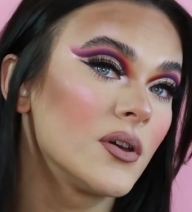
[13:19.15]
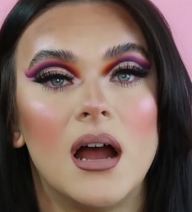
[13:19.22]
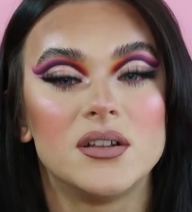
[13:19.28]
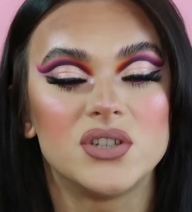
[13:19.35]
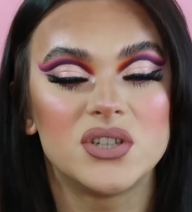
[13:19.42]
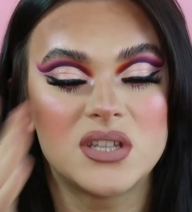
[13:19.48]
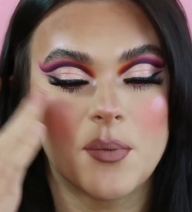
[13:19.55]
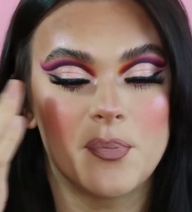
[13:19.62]
I
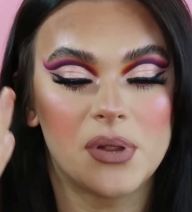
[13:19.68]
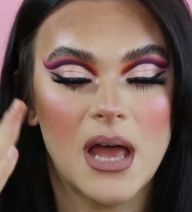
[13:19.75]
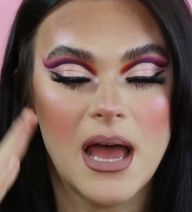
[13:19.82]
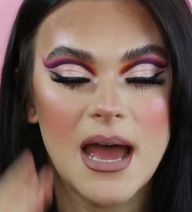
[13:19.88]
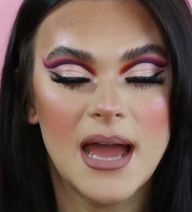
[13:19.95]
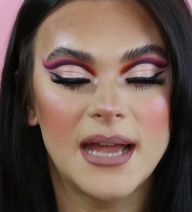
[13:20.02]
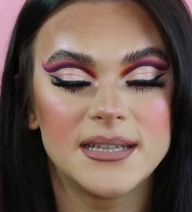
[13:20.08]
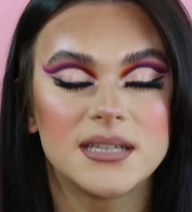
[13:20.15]
just
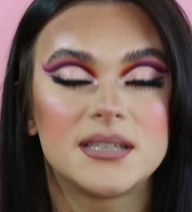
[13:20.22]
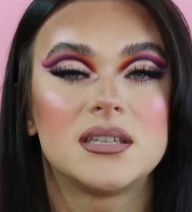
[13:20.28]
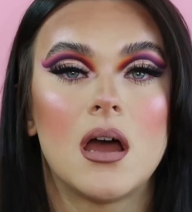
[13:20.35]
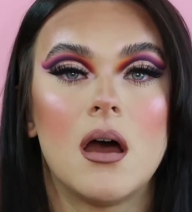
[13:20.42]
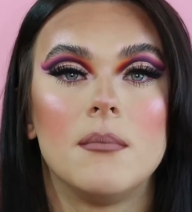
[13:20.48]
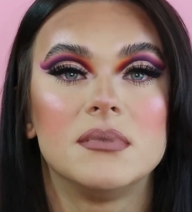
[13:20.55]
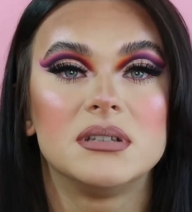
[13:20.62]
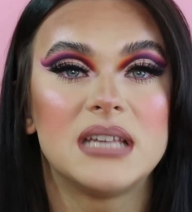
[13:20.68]
applied
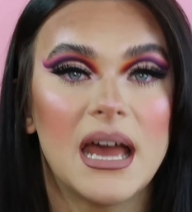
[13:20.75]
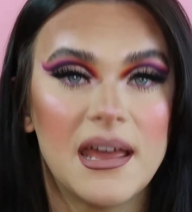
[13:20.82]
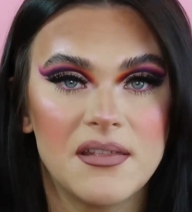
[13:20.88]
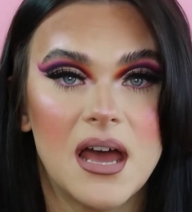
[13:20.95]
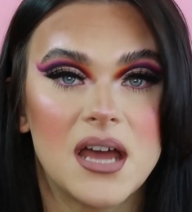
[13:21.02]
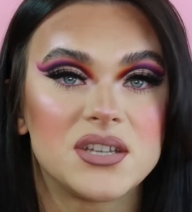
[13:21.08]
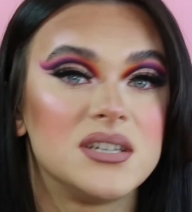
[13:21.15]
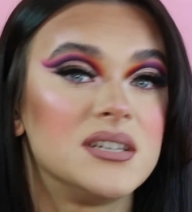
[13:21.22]
some tight
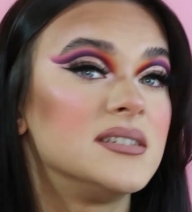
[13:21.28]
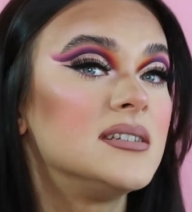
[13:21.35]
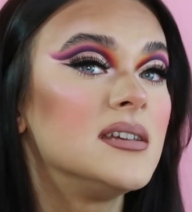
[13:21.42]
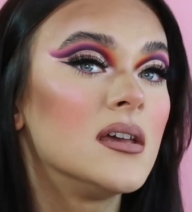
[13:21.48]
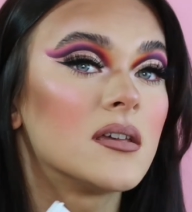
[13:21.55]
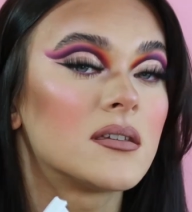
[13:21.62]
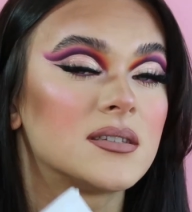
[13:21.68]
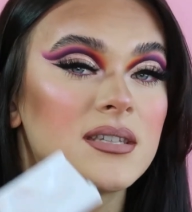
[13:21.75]
lashes,
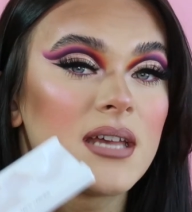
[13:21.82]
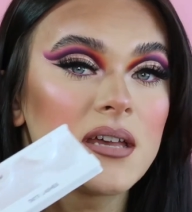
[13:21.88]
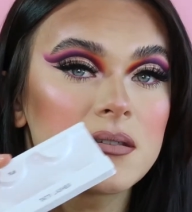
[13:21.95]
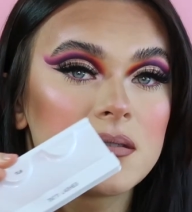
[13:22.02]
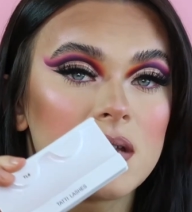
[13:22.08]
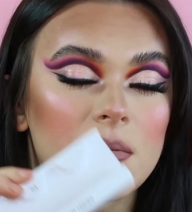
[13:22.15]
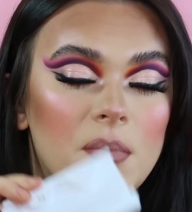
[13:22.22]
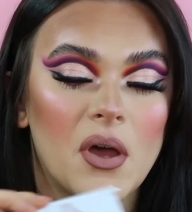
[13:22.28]

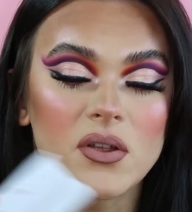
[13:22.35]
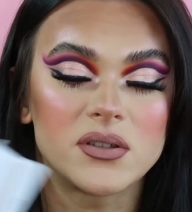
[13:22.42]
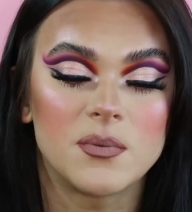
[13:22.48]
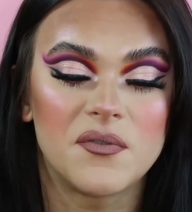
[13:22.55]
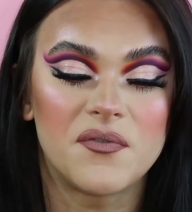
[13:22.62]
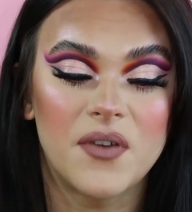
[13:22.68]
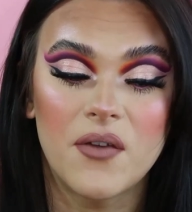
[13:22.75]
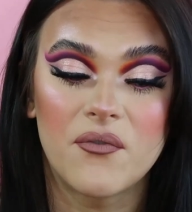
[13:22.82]
TL6, they're my
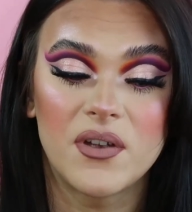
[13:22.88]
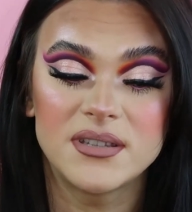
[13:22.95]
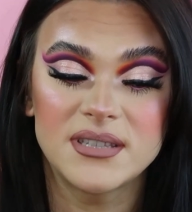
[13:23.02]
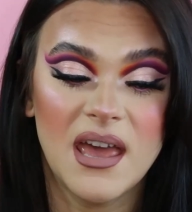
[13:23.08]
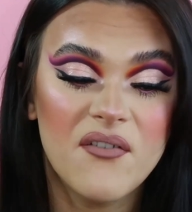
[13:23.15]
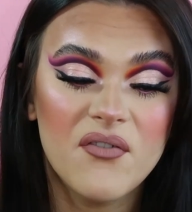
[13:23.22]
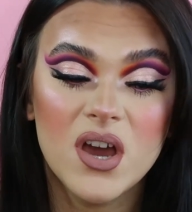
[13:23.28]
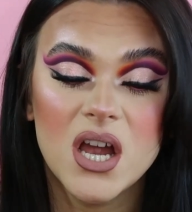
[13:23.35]
ultimate favourites
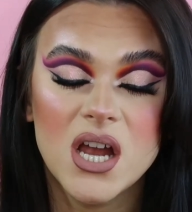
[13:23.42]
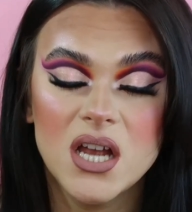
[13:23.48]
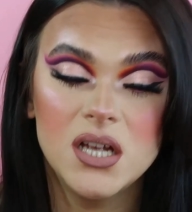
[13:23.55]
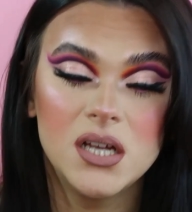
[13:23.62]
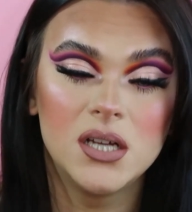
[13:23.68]
ever.